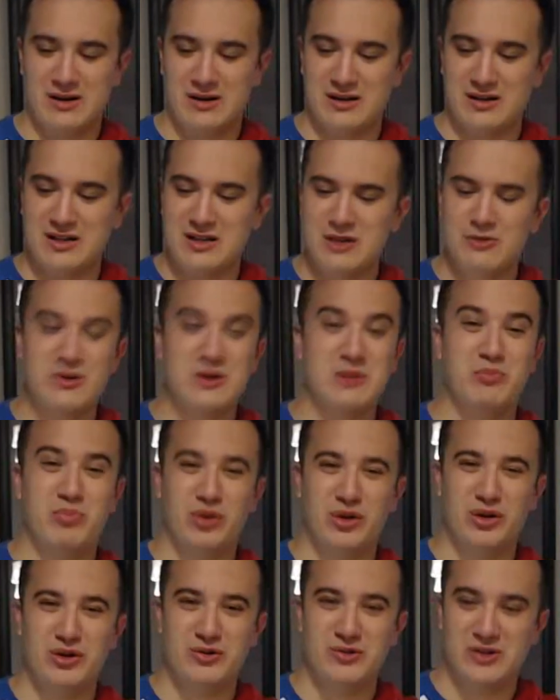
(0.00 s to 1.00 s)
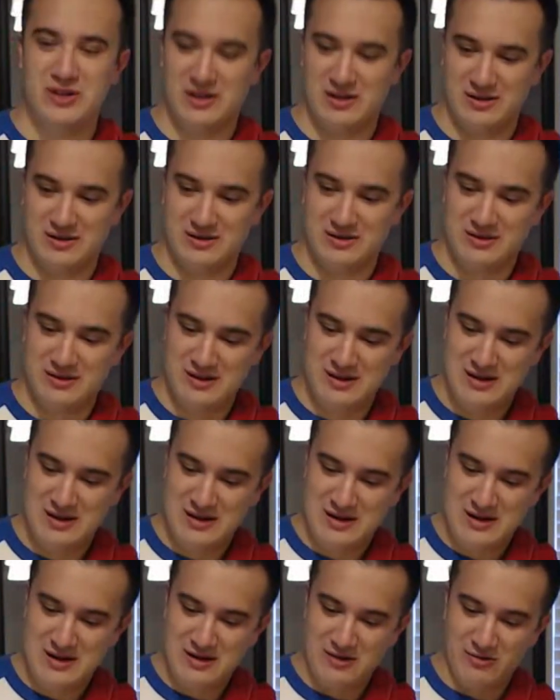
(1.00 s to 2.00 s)
huey blue color.
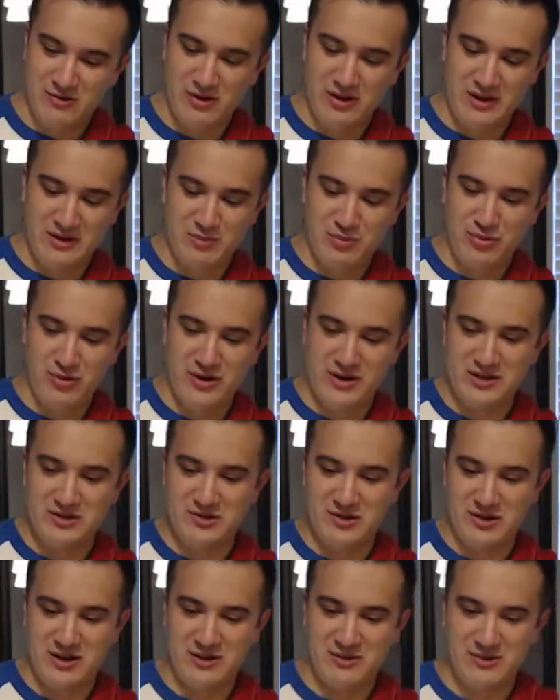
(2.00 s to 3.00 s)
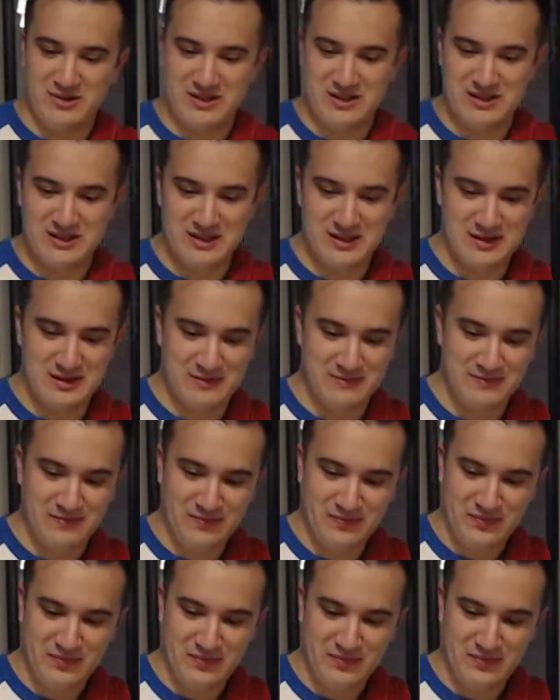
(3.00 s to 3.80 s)
Really pretty drink once it's done.